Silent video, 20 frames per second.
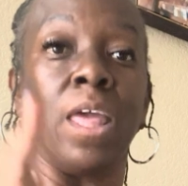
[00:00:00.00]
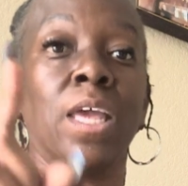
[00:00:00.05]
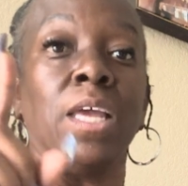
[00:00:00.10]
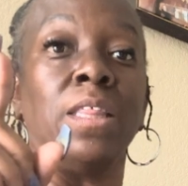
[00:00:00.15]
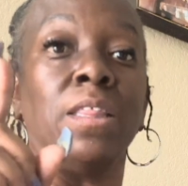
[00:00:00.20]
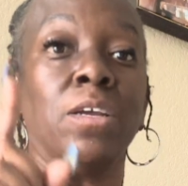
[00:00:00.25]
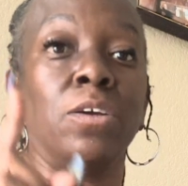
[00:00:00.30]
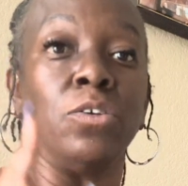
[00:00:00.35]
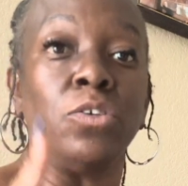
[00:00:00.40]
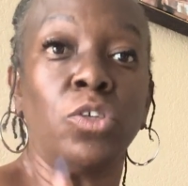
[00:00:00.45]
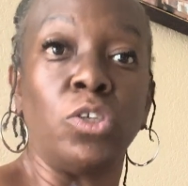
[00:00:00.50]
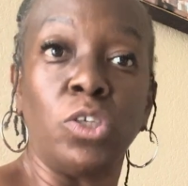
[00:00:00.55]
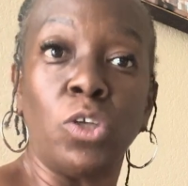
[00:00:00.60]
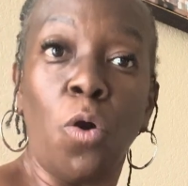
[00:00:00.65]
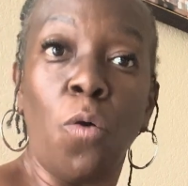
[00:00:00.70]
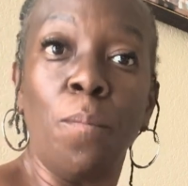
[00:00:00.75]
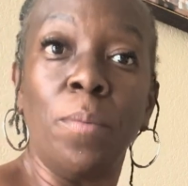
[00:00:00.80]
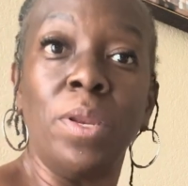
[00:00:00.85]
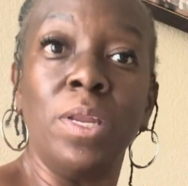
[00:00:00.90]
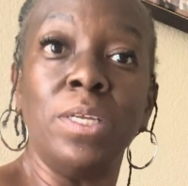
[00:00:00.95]
There's so
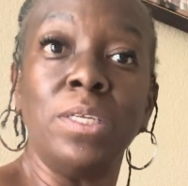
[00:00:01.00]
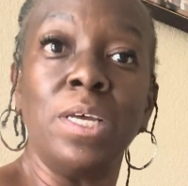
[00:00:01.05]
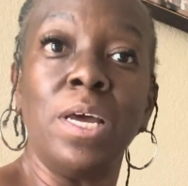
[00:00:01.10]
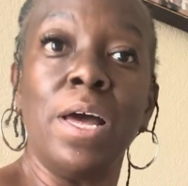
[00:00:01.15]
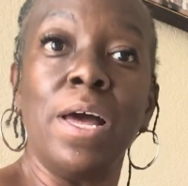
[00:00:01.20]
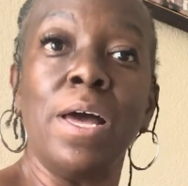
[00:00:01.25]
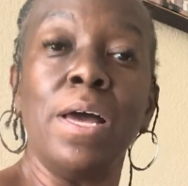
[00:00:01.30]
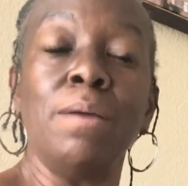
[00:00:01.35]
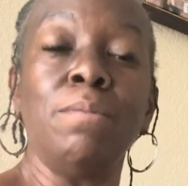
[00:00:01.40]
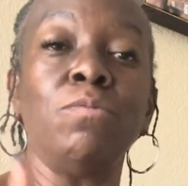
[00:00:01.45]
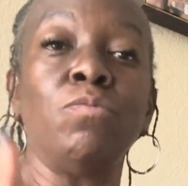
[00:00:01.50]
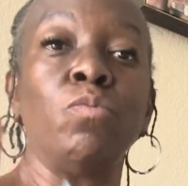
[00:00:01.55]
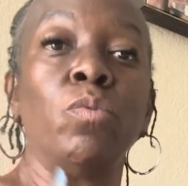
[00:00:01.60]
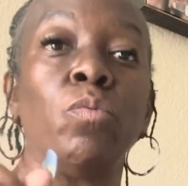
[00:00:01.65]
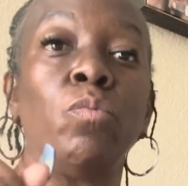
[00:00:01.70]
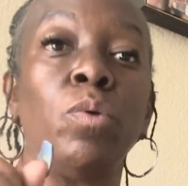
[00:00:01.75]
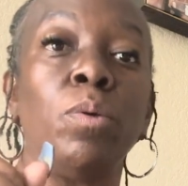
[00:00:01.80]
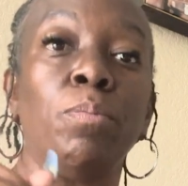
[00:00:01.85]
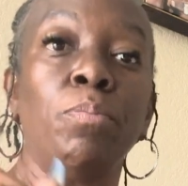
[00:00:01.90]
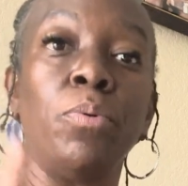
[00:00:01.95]
many times when
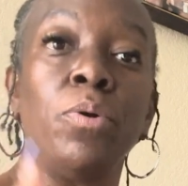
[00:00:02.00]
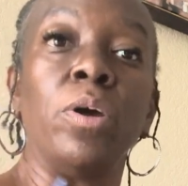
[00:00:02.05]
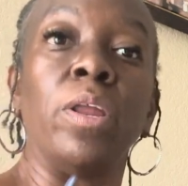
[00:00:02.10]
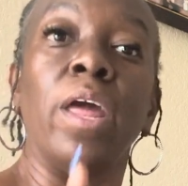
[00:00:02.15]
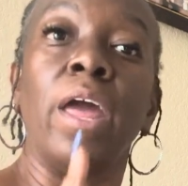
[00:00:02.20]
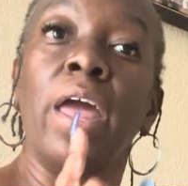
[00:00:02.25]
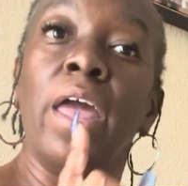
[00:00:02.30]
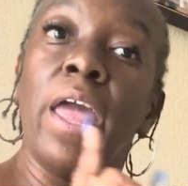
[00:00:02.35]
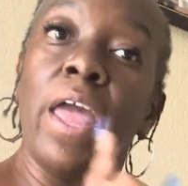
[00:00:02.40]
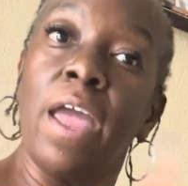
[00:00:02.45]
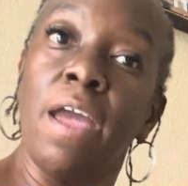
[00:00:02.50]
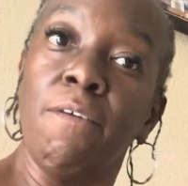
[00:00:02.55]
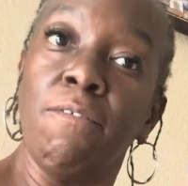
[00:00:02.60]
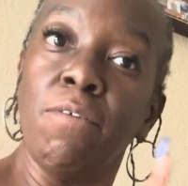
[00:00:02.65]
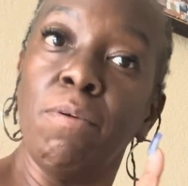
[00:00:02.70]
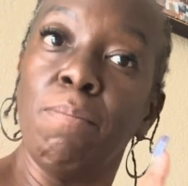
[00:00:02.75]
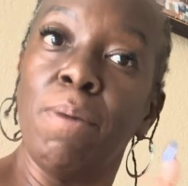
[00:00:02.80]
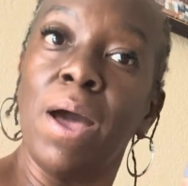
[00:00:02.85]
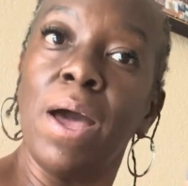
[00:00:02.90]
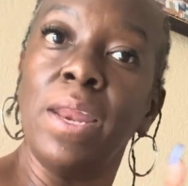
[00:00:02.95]
we put
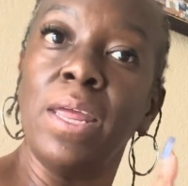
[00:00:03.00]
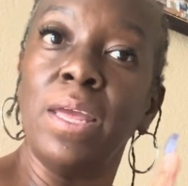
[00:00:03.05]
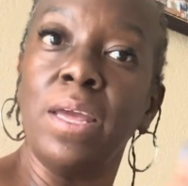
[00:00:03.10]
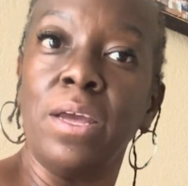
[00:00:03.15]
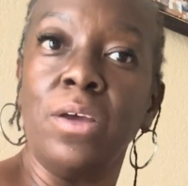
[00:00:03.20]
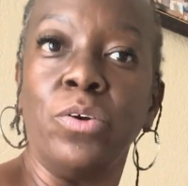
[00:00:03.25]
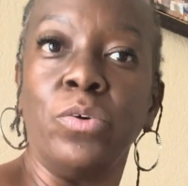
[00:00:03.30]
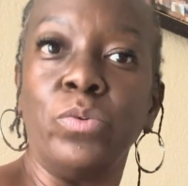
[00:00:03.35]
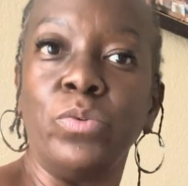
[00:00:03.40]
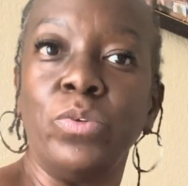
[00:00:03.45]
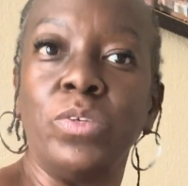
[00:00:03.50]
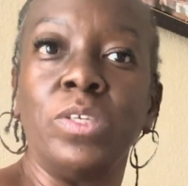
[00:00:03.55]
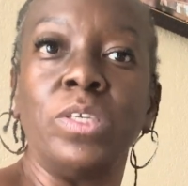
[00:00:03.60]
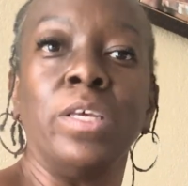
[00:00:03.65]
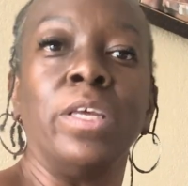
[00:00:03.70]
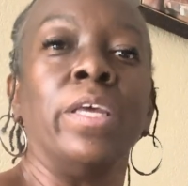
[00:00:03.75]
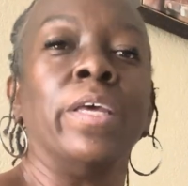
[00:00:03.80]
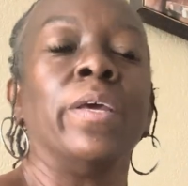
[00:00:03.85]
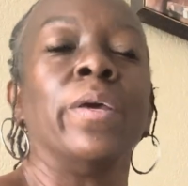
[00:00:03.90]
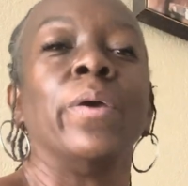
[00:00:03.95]
everybody else
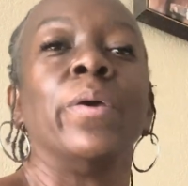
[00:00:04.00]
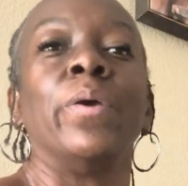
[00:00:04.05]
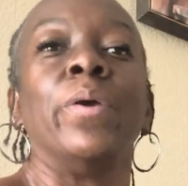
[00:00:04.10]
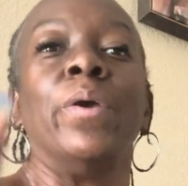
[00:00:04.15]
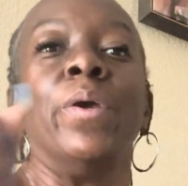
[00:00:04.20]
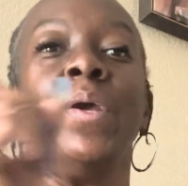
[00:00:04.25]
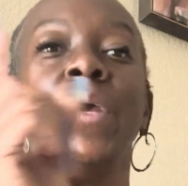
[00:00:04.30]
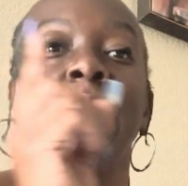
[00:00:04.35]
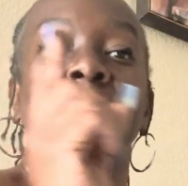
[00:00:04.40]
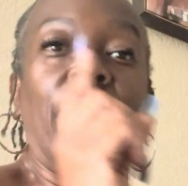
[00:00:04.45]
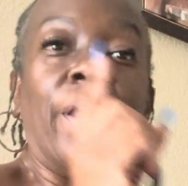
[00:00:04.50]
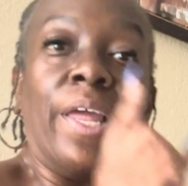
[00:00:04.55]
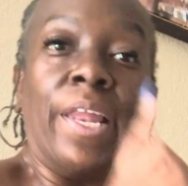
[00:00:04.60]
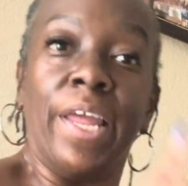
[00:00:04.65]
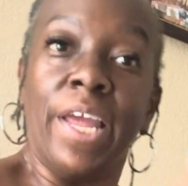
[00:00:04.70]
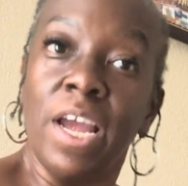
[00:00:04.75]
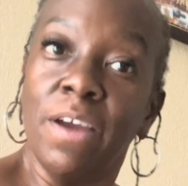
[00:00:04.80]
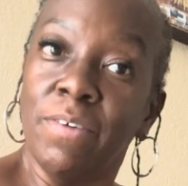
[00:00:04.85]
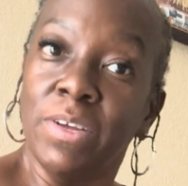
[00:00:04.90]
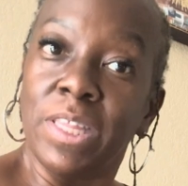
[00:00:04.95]
and
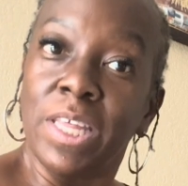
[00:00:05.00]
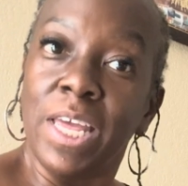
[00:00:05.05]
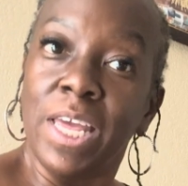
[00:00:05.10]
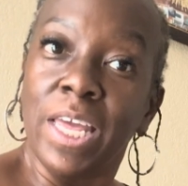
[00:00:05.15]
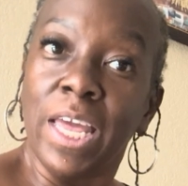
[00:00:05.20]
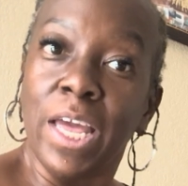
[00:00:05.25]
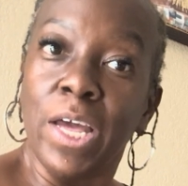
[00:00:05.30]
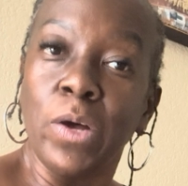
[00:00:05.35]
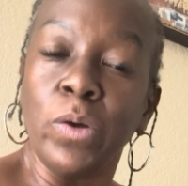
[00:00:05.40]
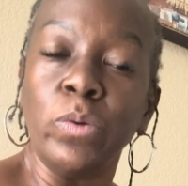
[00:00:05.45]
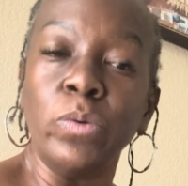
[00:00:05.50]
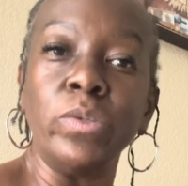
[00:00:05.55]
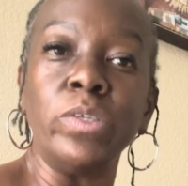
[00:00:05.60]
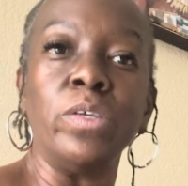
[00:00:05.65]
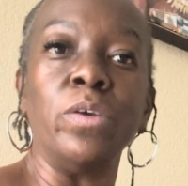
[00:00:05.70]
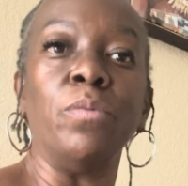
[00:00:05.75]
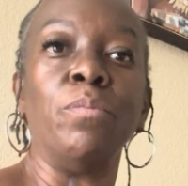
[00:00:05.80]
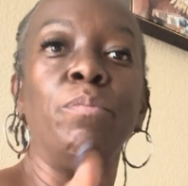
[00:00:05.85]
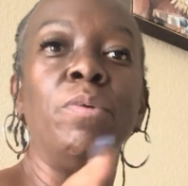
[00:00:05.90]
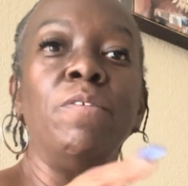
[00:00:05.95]
everything else
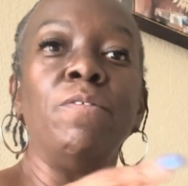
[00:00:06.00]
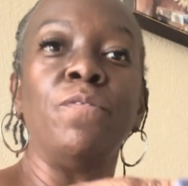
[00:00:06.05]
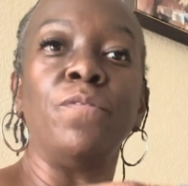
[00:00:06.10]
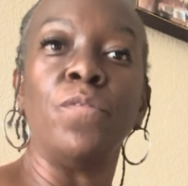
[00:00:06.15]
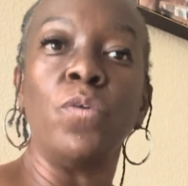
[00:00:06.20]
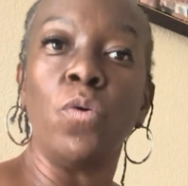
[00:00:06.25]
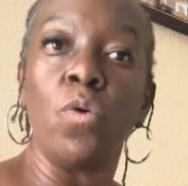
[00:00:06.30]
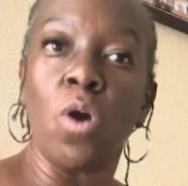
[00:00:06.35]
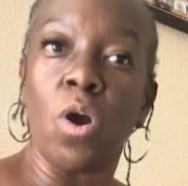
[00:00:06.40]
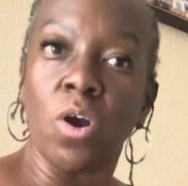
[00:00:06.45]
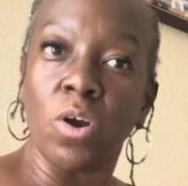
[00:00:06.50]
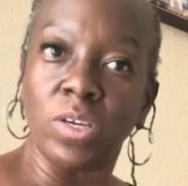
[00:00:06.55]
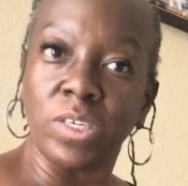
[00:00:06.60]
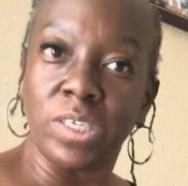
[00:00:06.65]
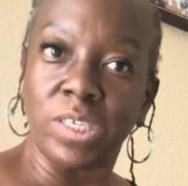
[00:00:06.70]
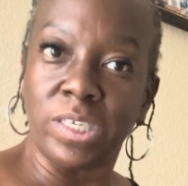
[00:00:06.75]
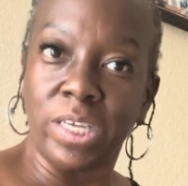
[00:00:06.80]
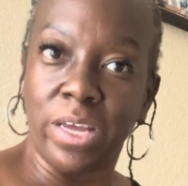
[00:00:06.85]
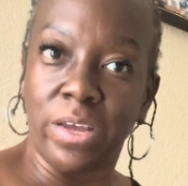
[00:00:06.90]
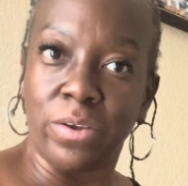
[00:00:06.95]
before
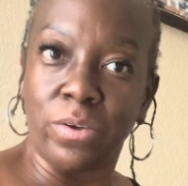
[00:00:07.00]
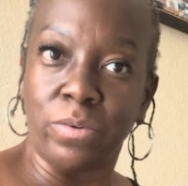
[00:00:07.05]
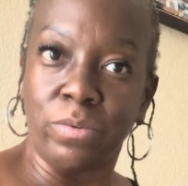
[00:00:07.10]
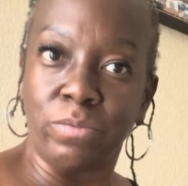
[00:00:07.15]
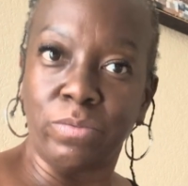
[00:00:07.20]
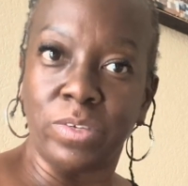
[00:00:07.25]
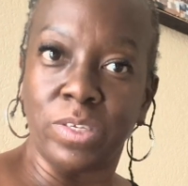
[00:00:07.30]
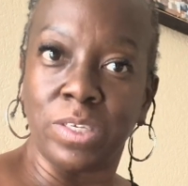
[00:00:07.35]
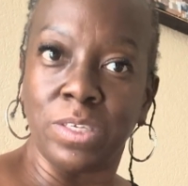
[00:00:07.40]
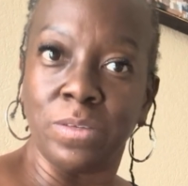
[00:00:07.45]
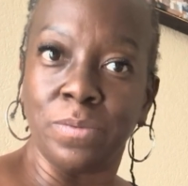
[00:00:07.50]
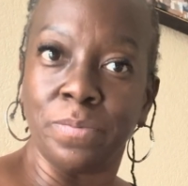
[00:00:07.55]
ourselves.